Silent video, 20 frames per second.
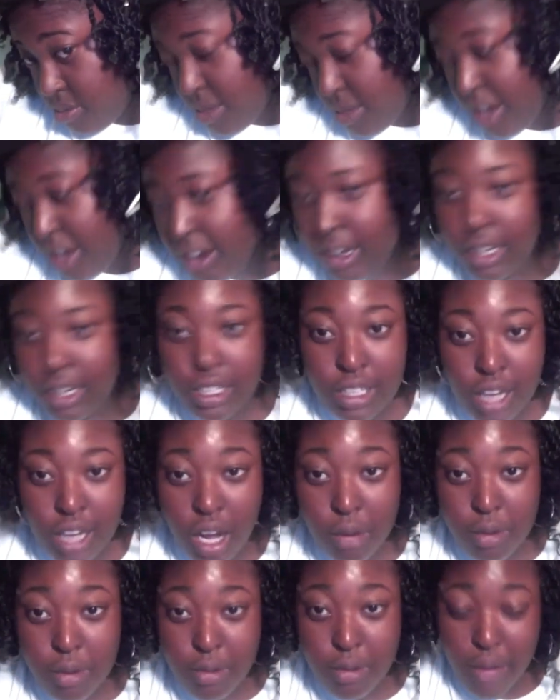Alright,
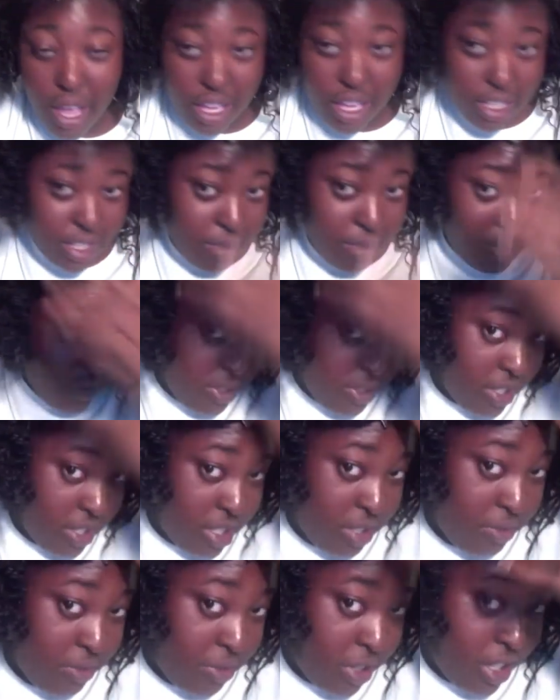I'll be back when we finish
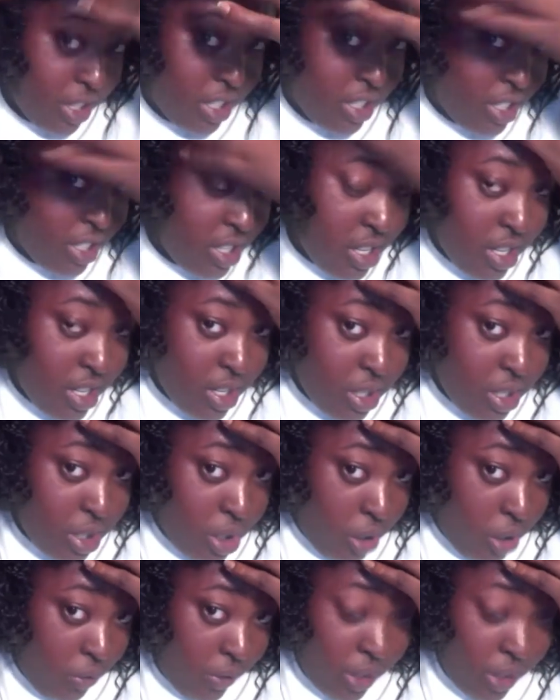the front.
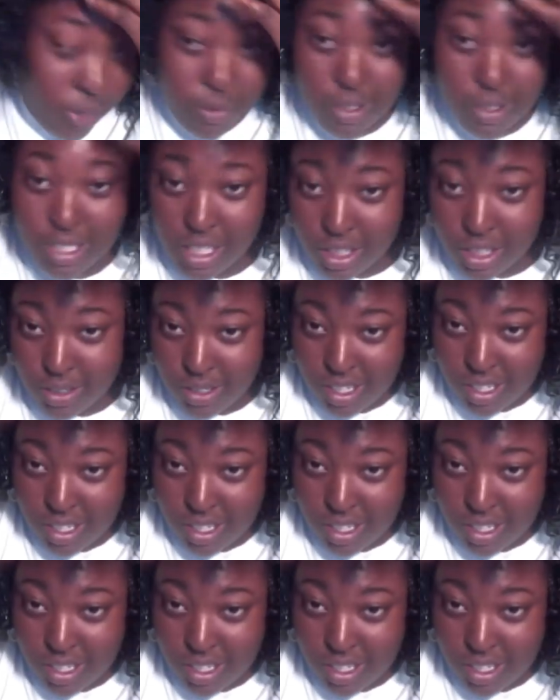Hopefully it won't take longer